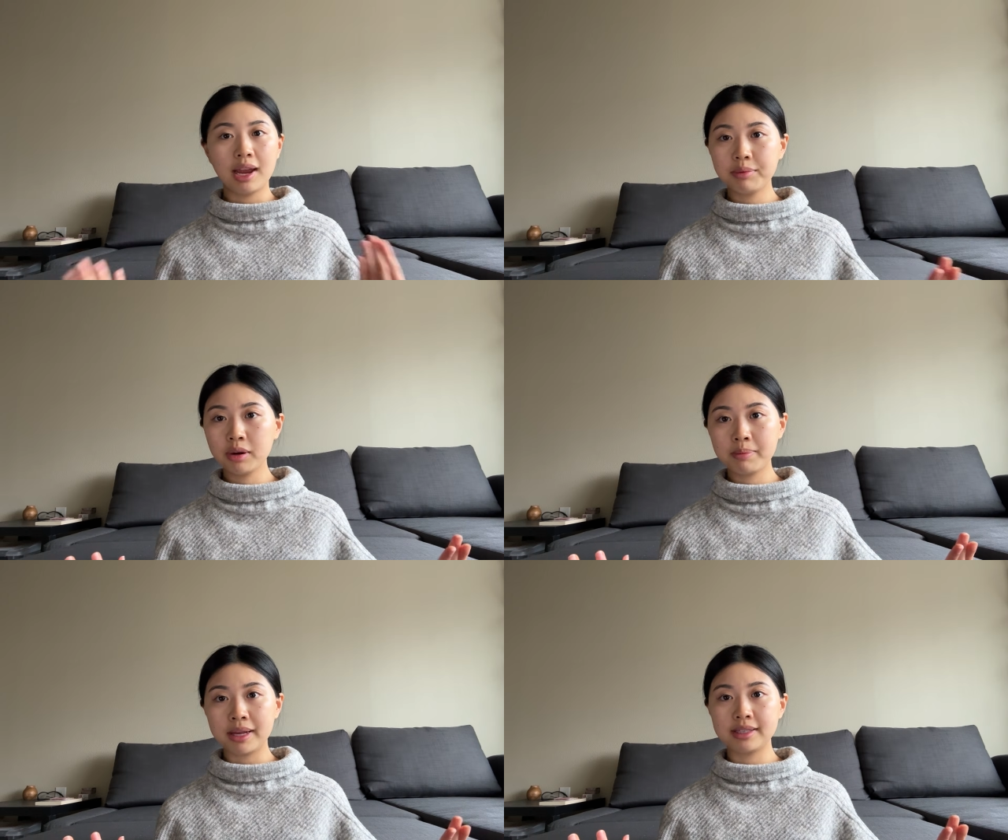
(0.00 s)
I
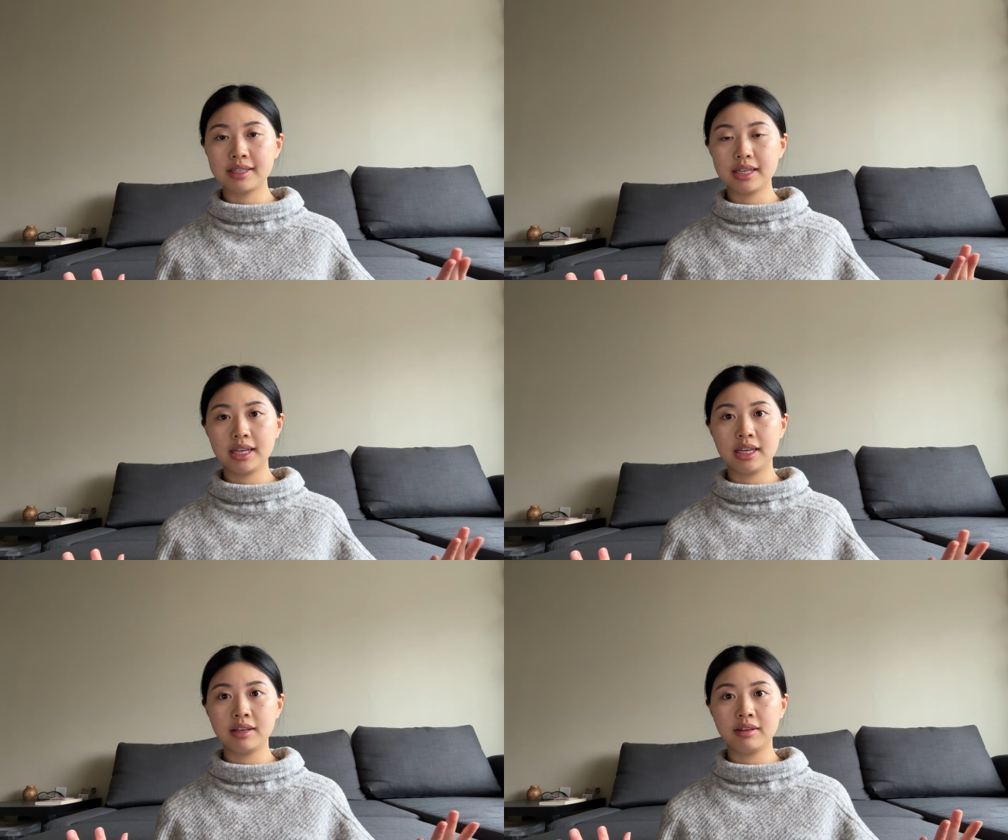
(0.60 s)
work best
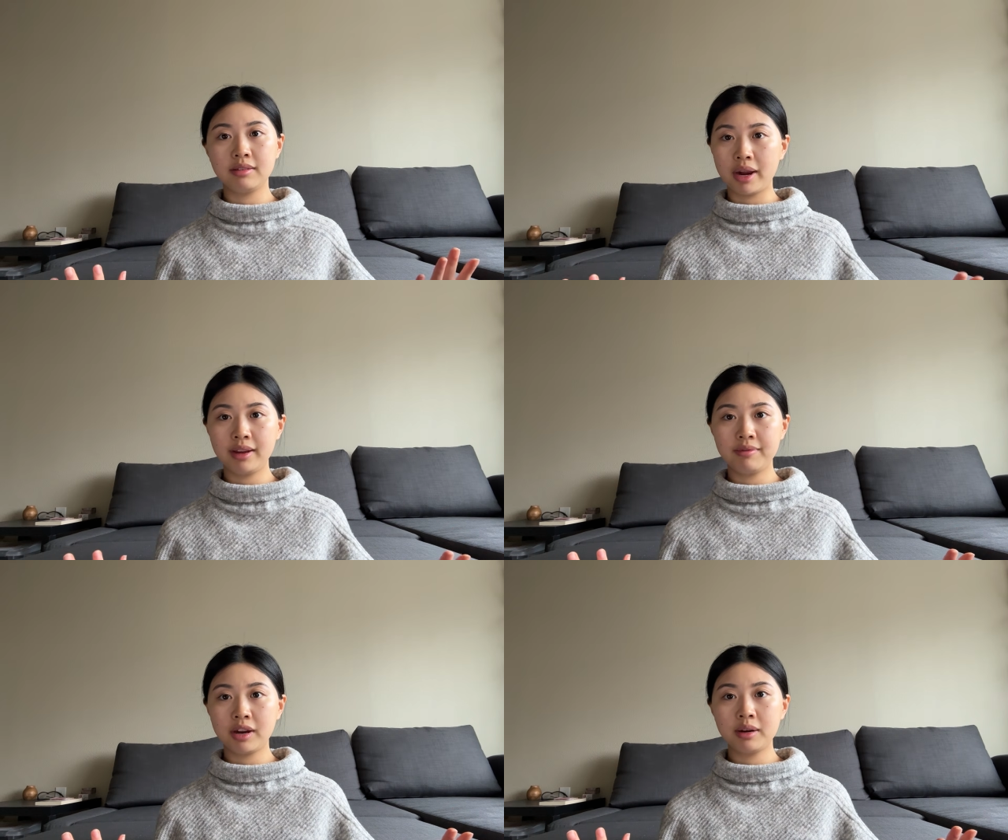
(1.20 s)
in
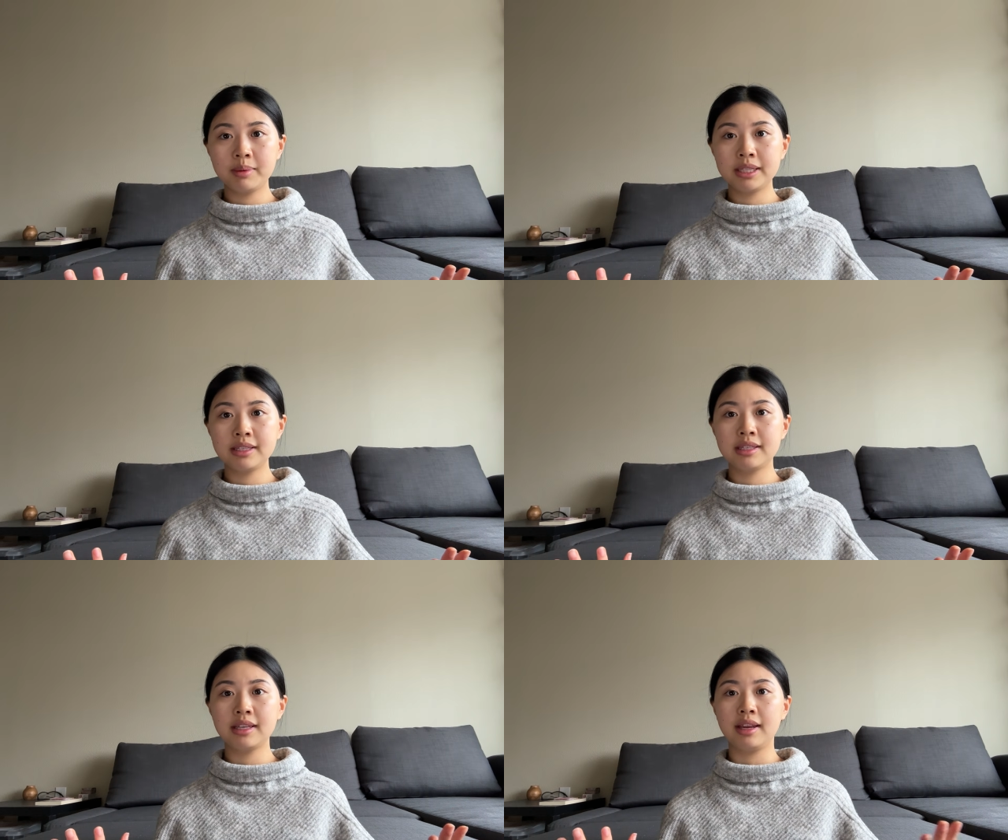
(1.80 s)
quiet environments,